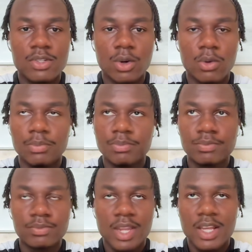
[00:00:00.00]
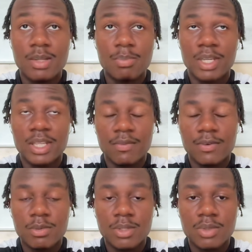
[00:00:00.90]
So there's a big
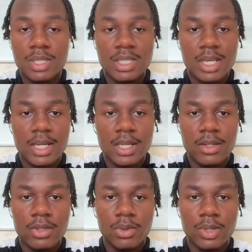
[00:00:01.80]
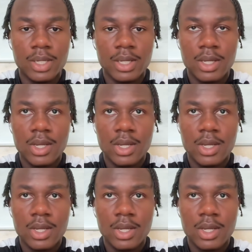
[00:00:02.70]
difference between saying it and doing it.